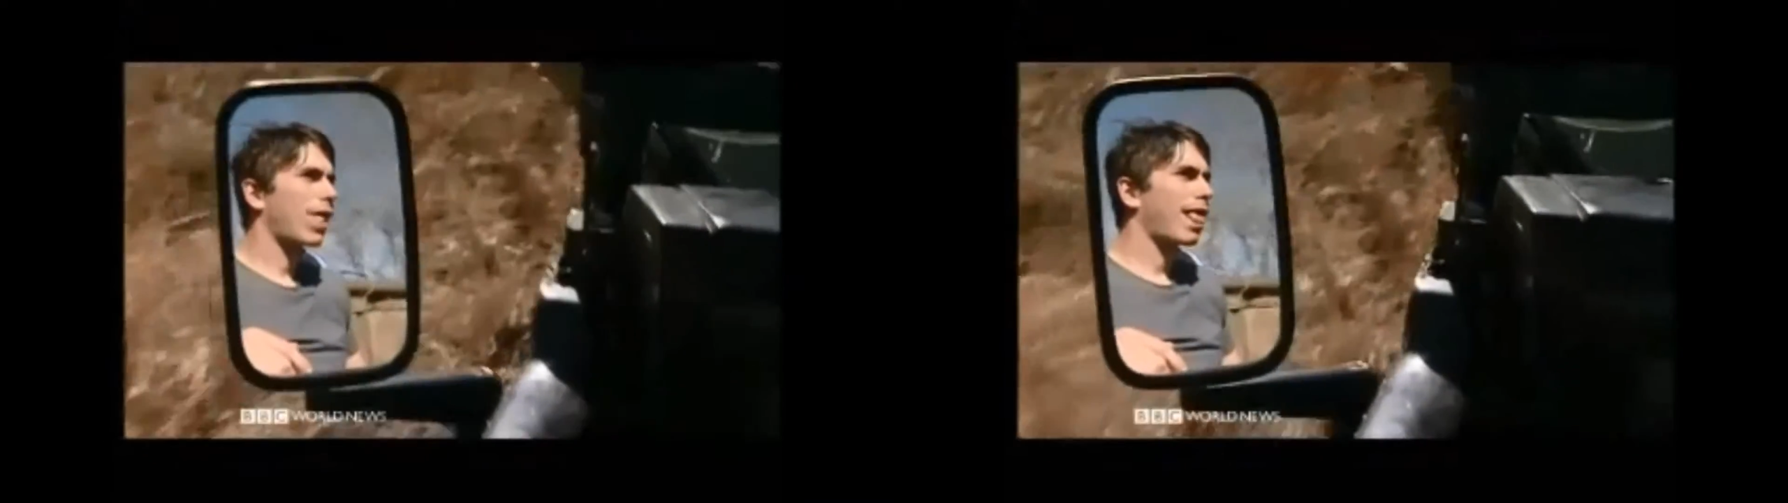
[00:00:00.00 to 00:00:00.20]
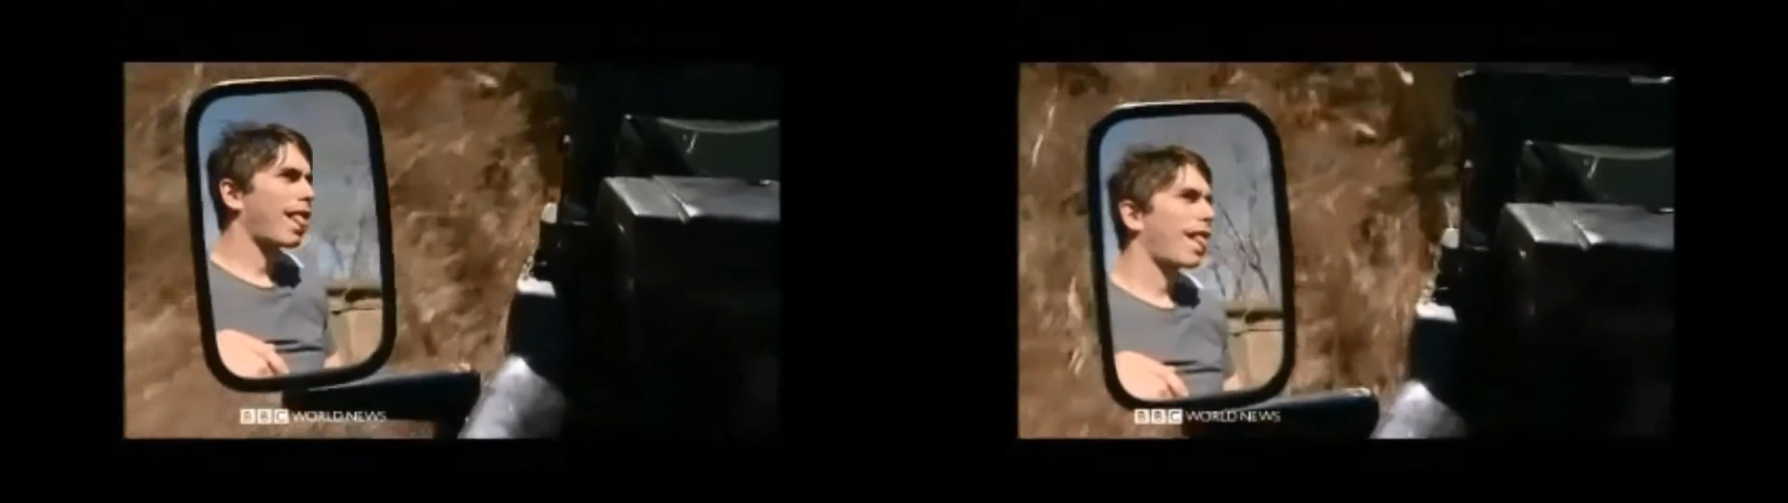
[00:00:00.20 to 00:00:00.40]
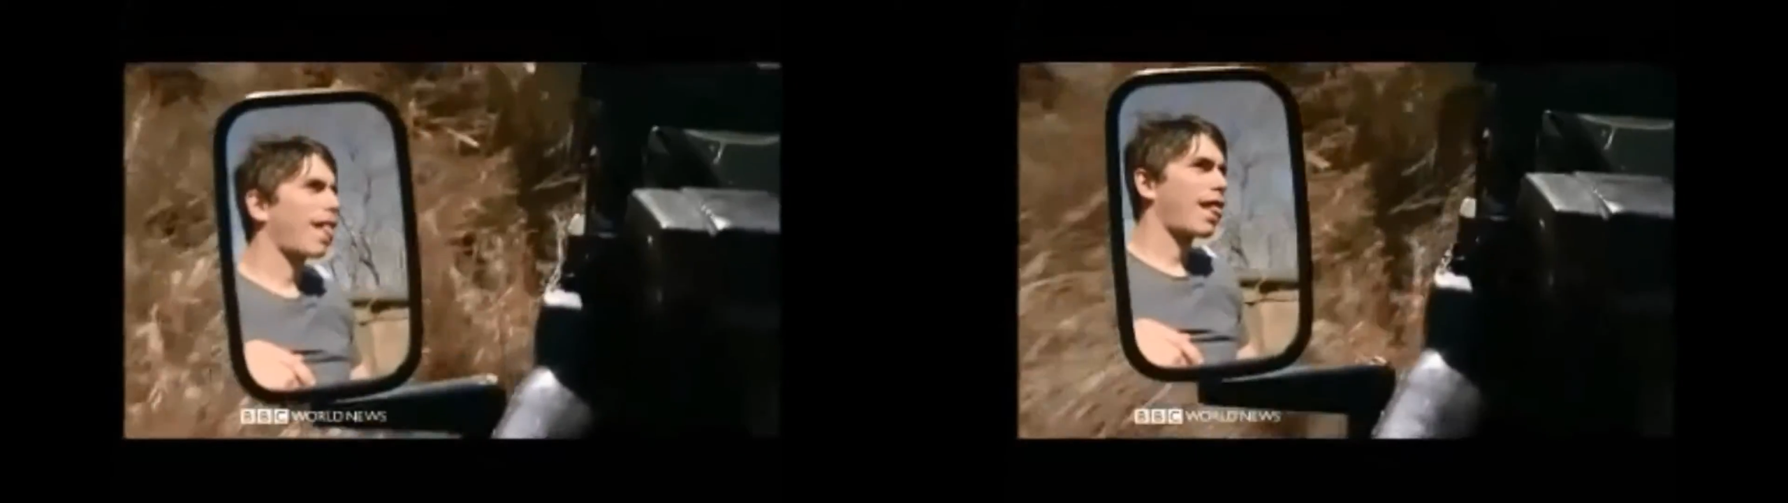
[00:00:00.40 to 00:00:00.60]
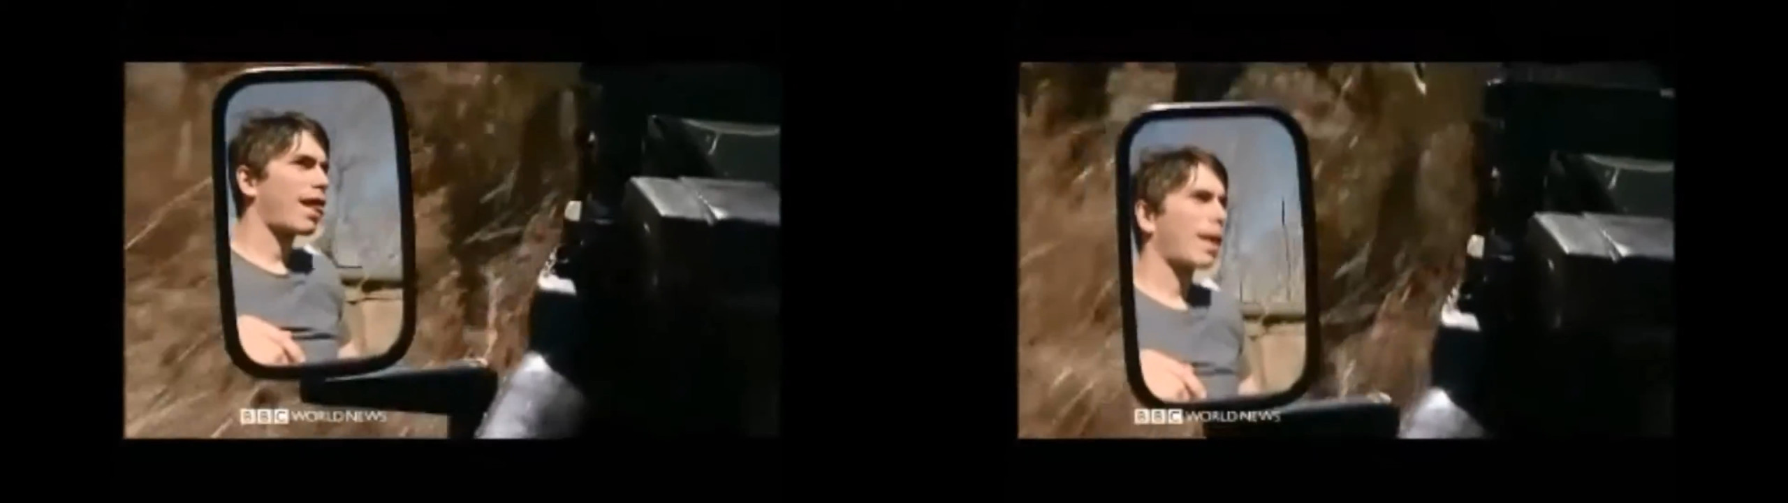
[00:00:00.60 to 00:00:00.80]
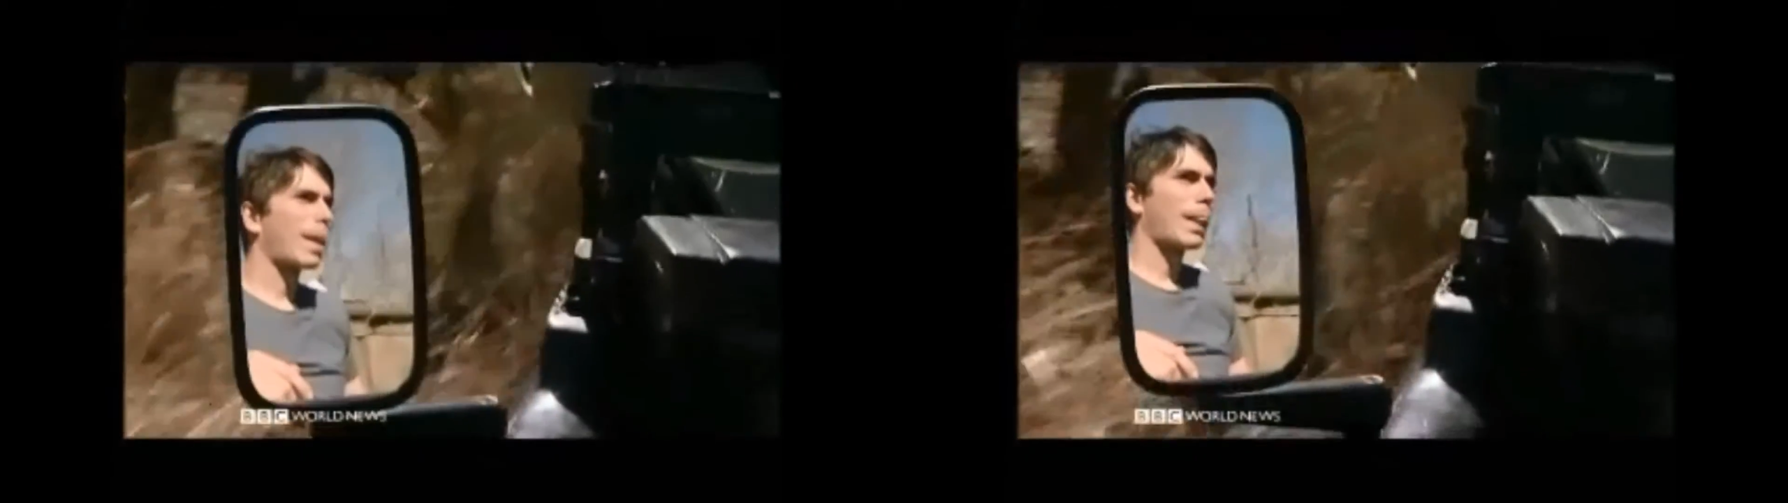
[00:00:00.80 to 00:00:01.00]
the elephant
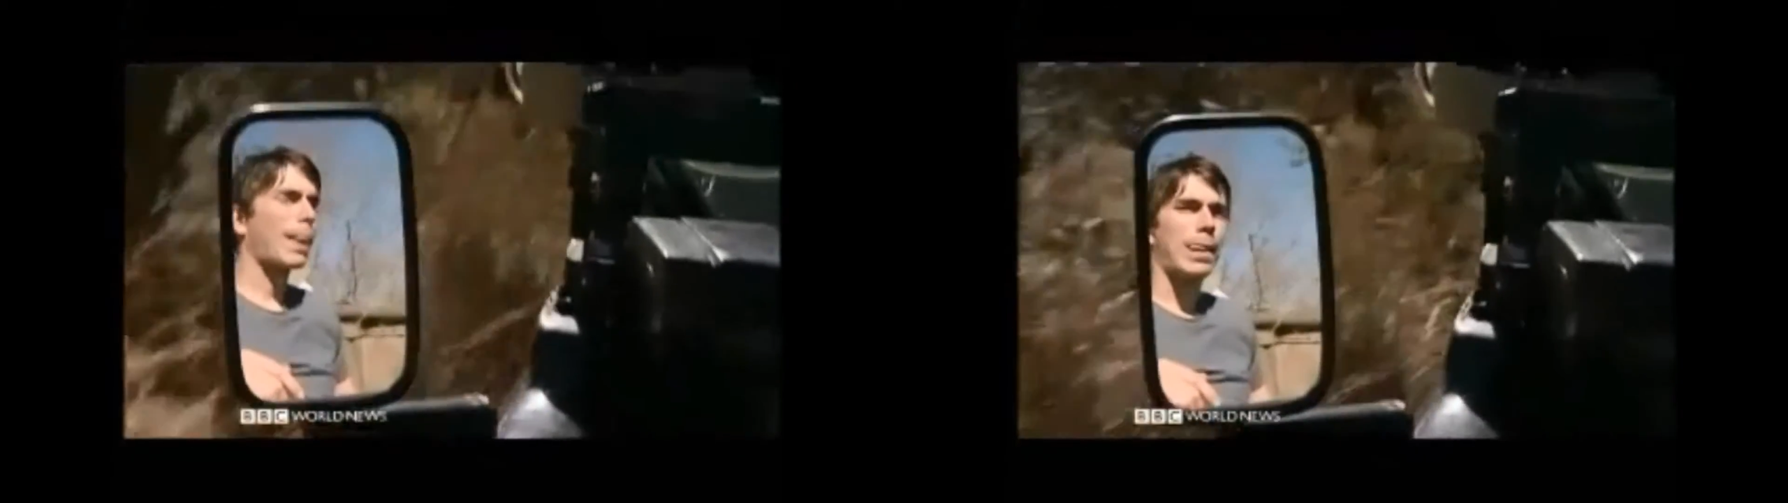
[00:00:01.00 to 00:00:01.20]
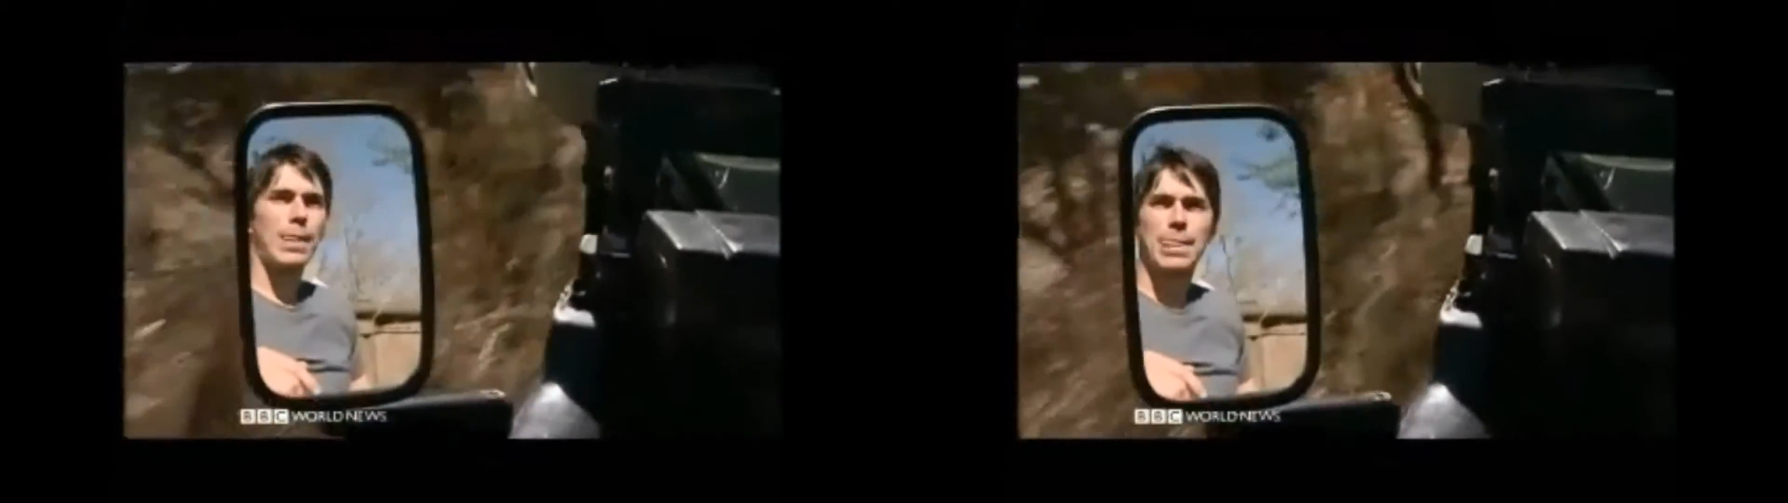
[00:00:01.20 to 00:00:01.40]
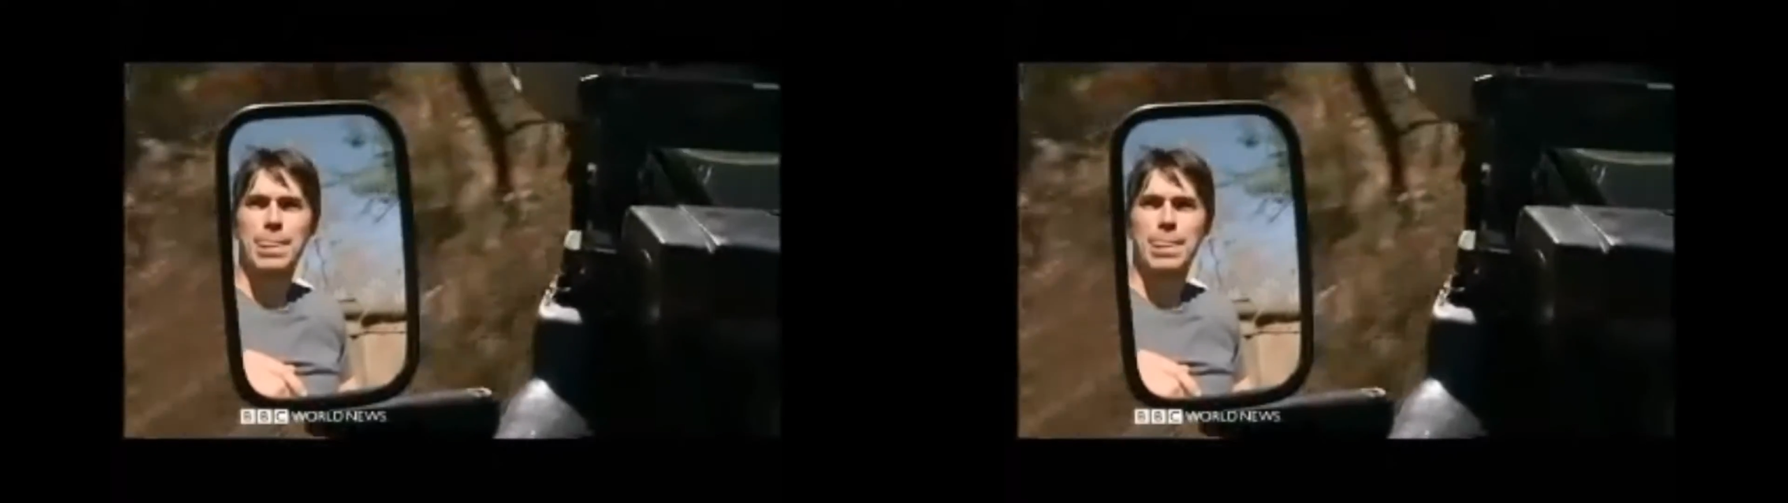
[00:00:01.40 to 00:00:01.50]
issue is currently so